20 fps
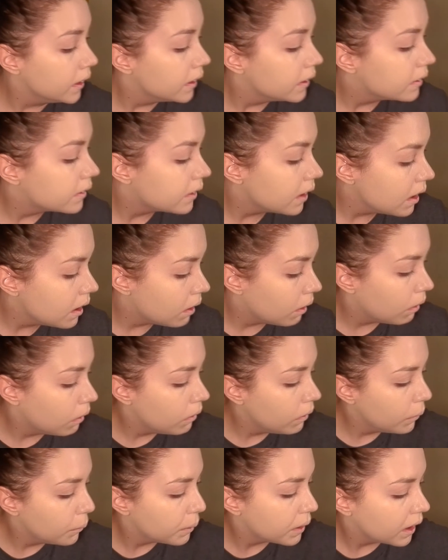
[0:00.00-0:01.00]
So
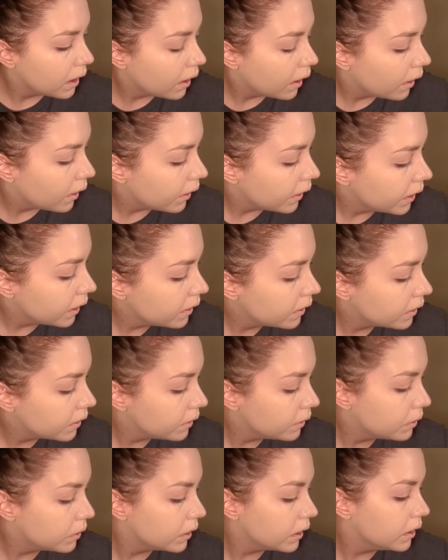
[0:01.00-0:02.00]
what I
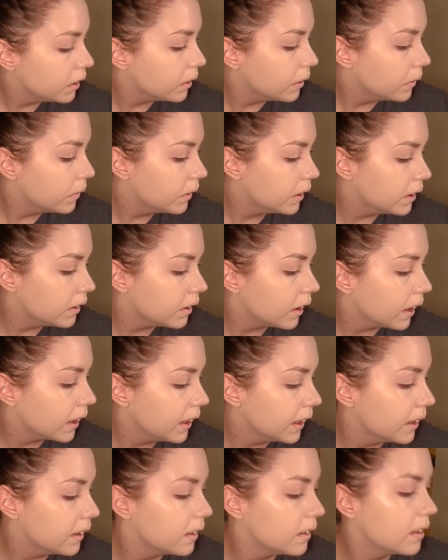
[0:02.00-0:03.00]
usually do is I
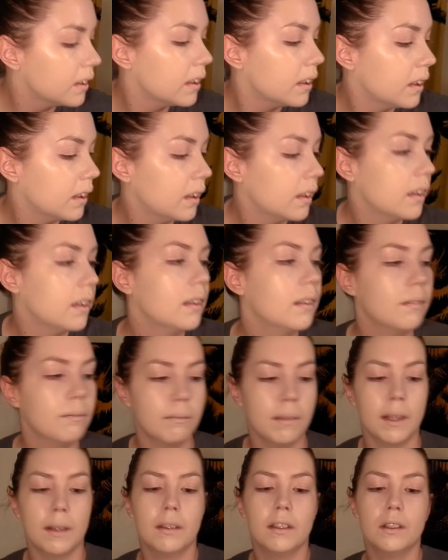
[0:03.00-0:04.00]
get
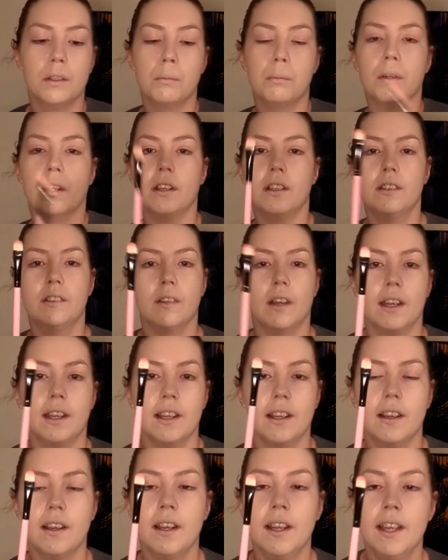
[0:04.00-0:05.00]
my little brush right
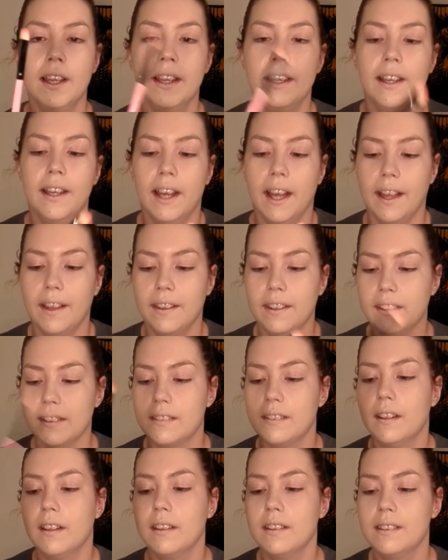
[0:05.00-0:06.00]
here. And it's
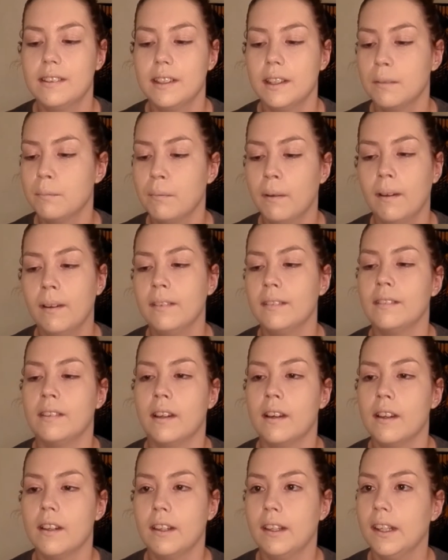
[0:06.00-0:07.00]
not a Sigma, it's
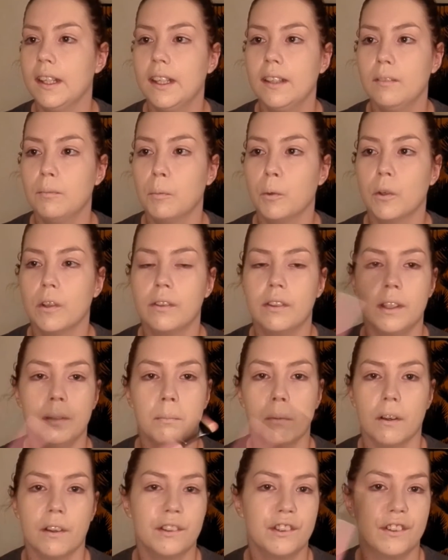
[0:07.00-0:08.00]
not any Morphe
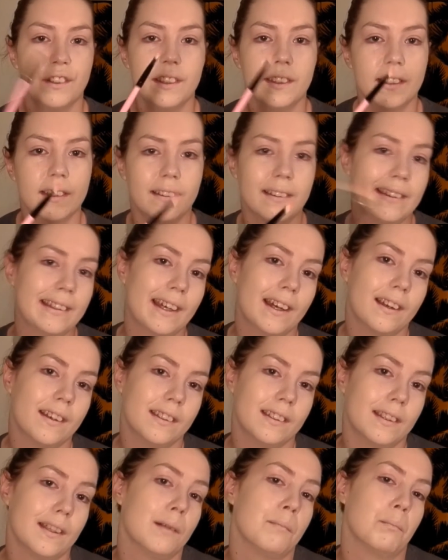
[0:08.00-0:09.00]
brush or anything like that
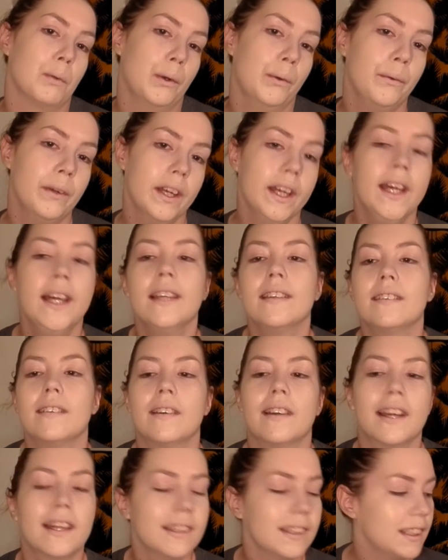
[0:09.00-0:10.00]
because I'm broke. So I
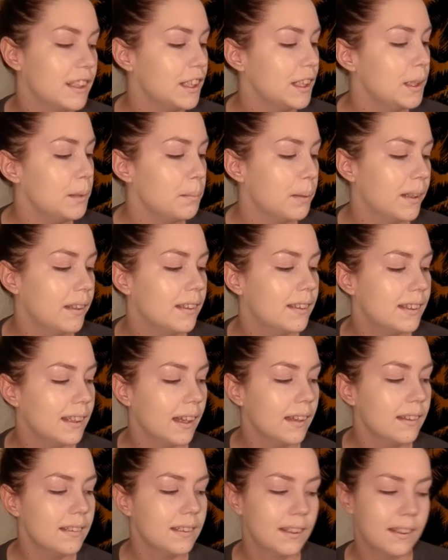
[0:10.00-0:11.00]
got the cheap
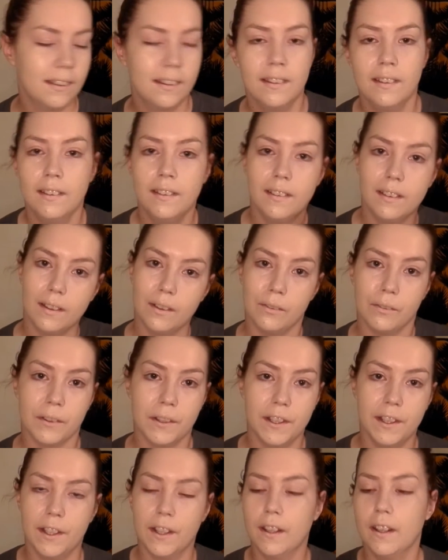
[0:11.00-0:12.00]
set over
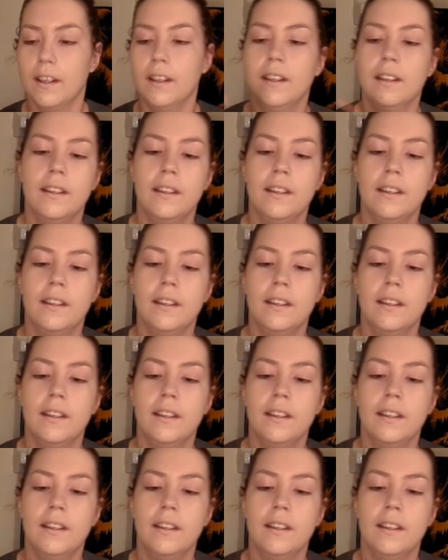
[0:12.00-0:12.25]
here.